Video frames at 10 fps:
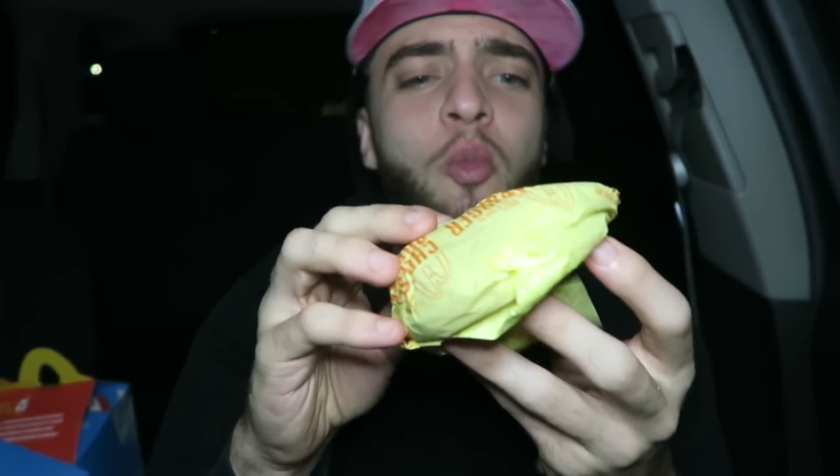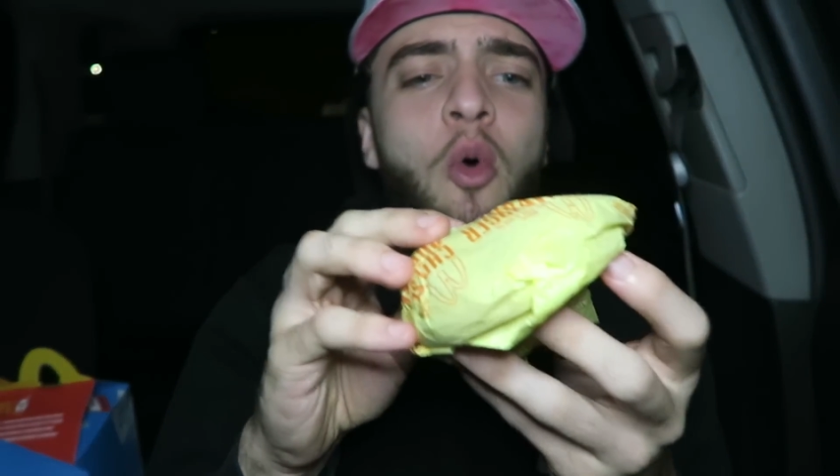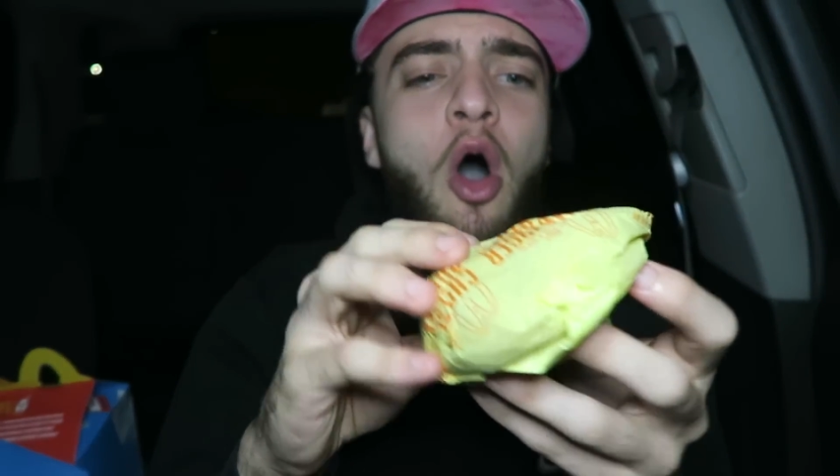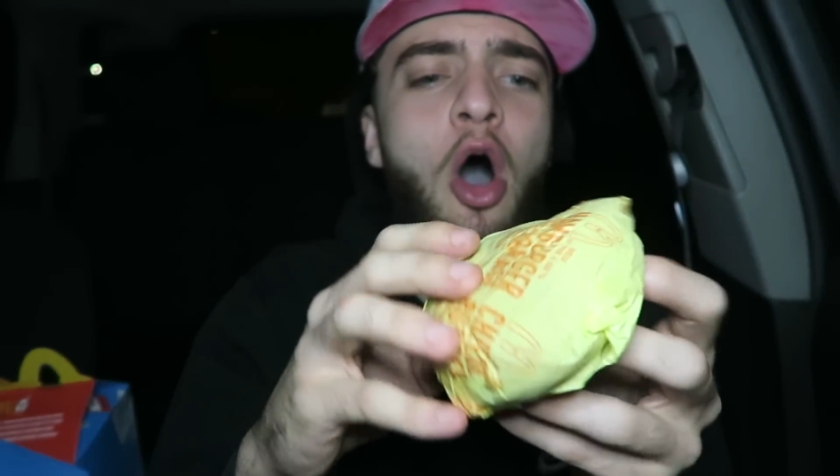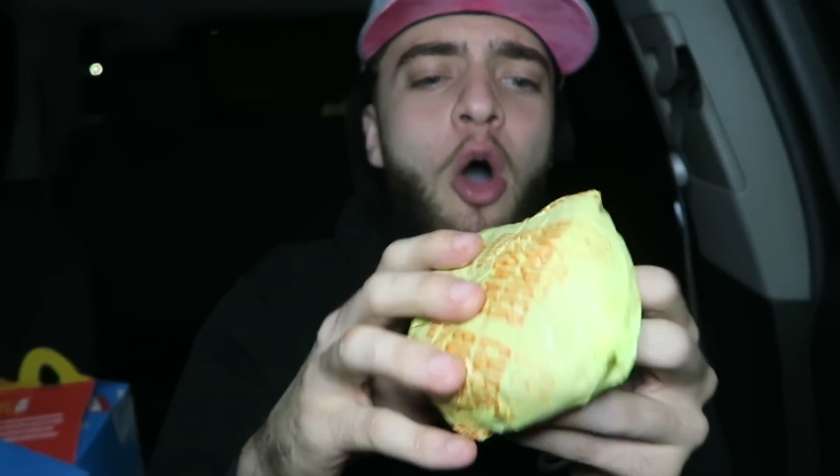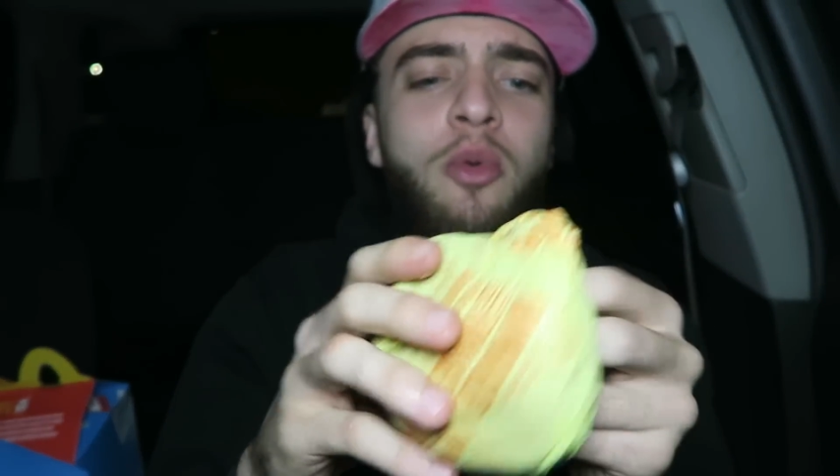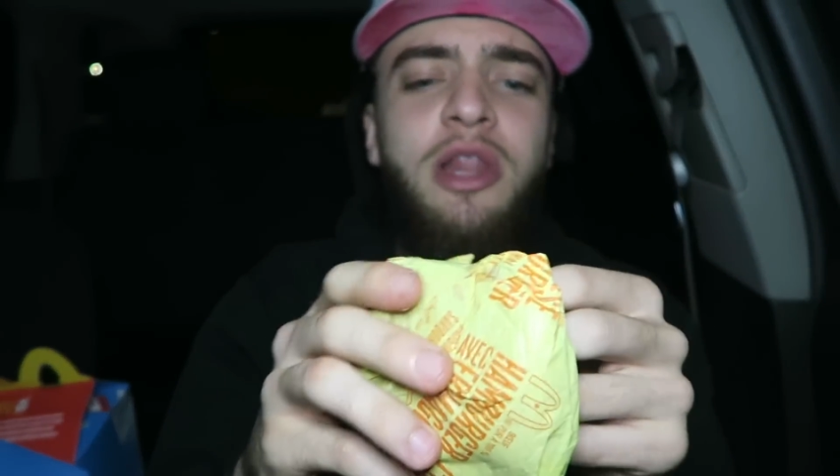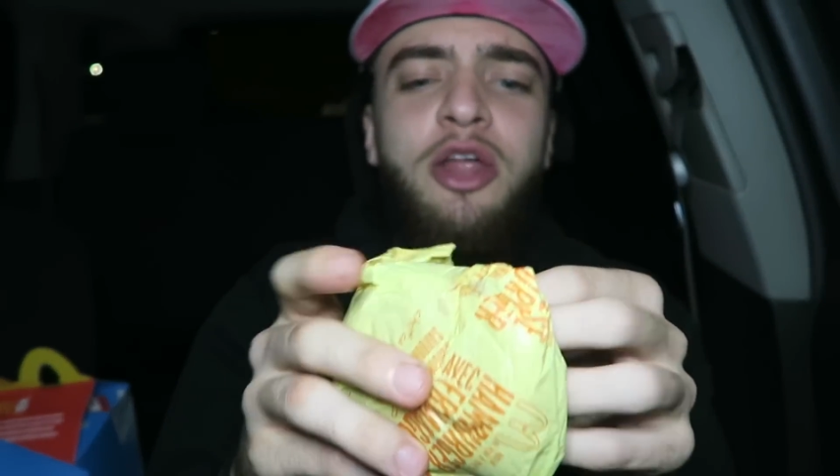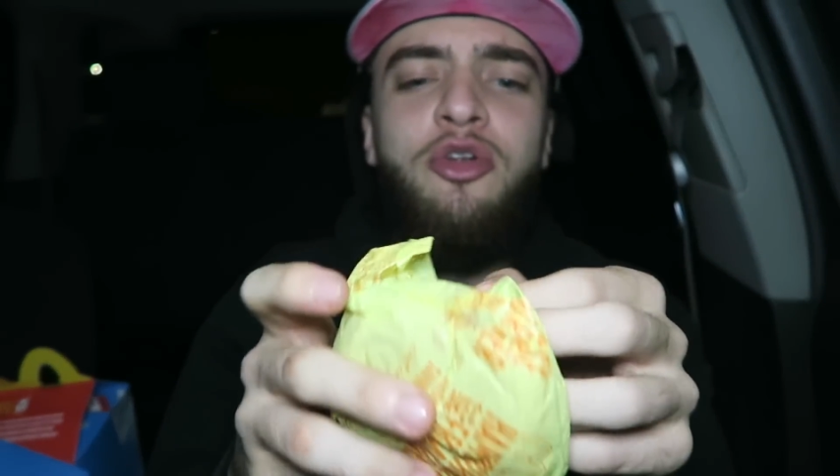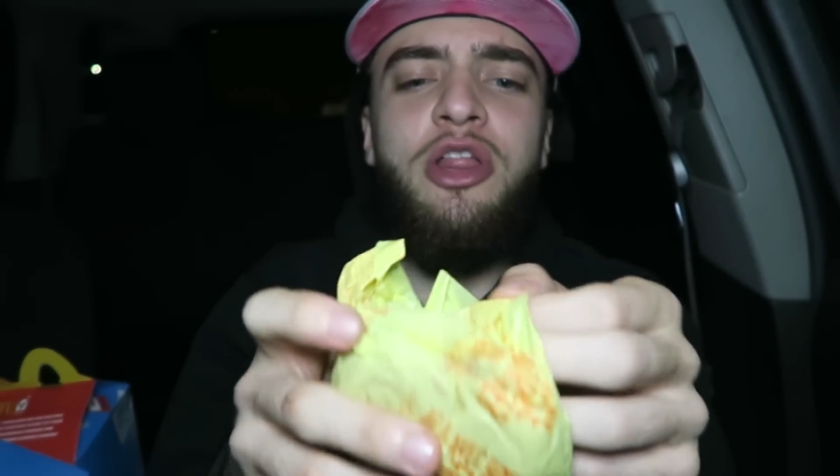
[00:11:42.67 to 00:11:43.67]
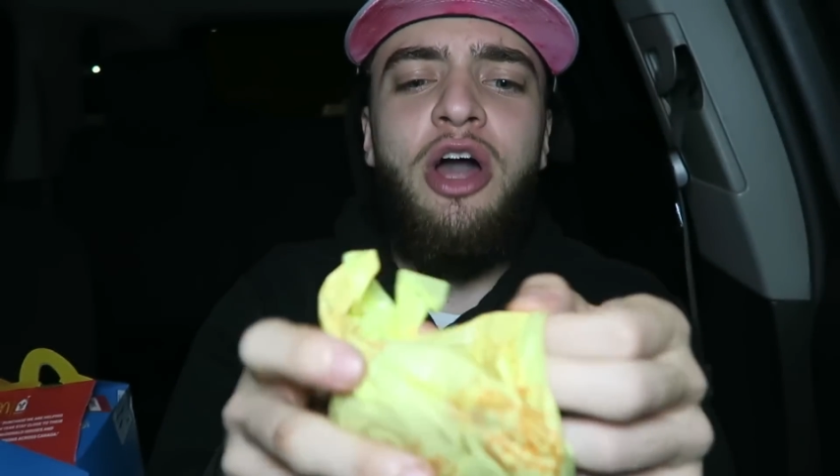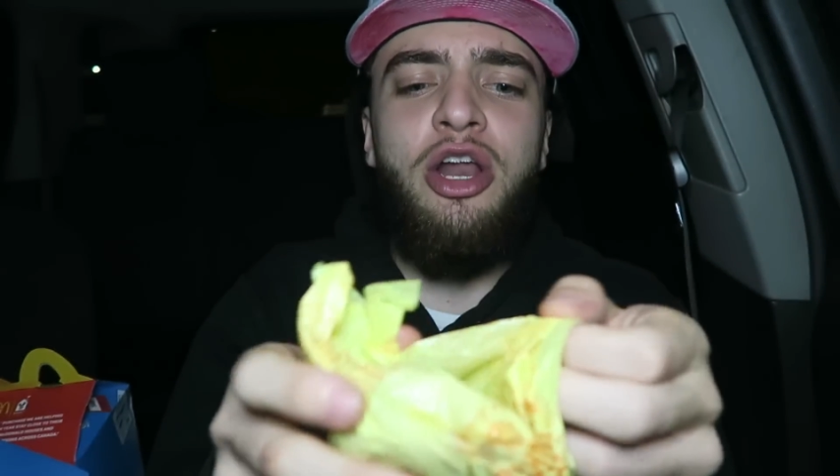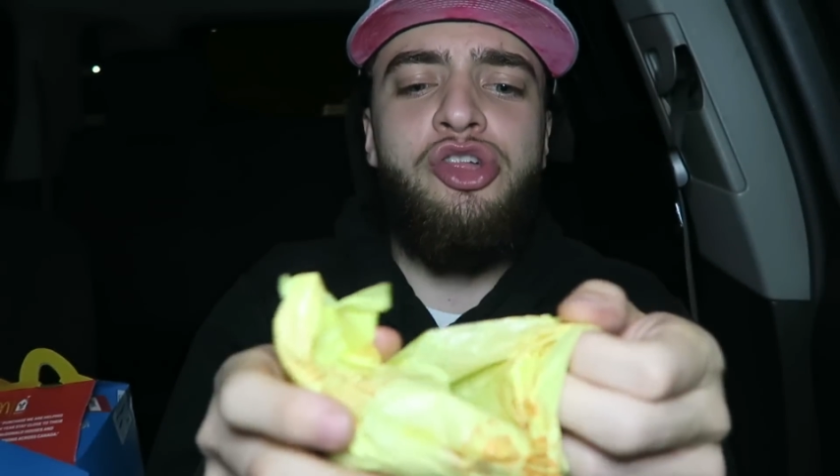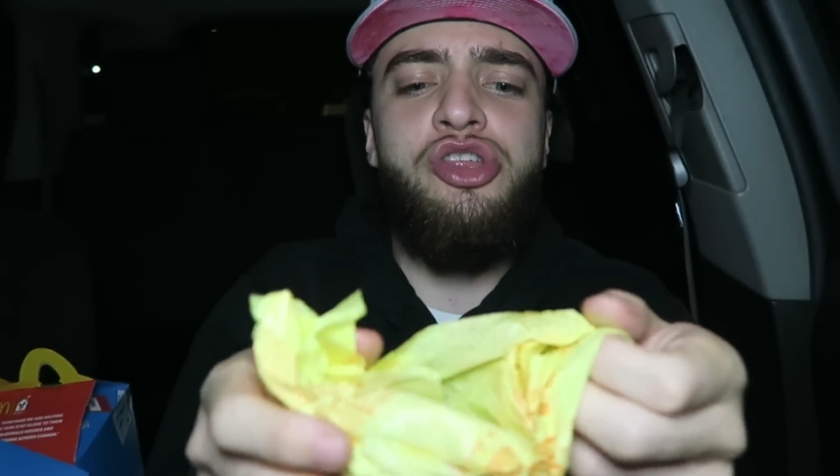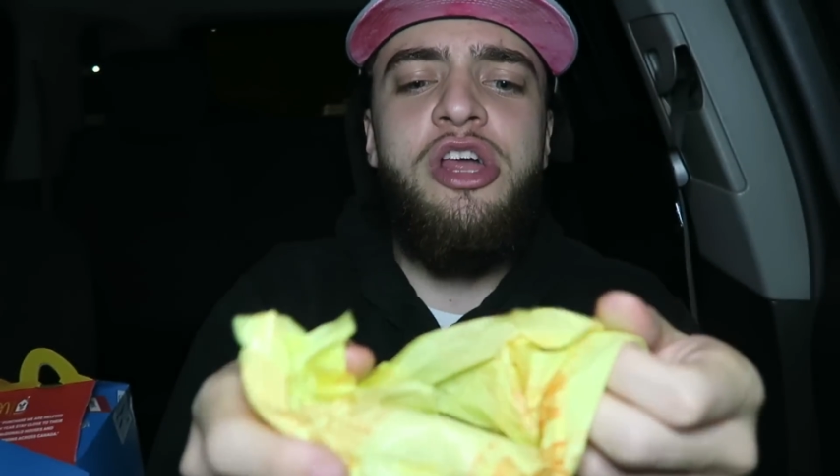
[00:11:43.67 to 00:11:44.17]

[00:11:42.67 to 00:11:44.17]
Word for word: Whoa, we literally got a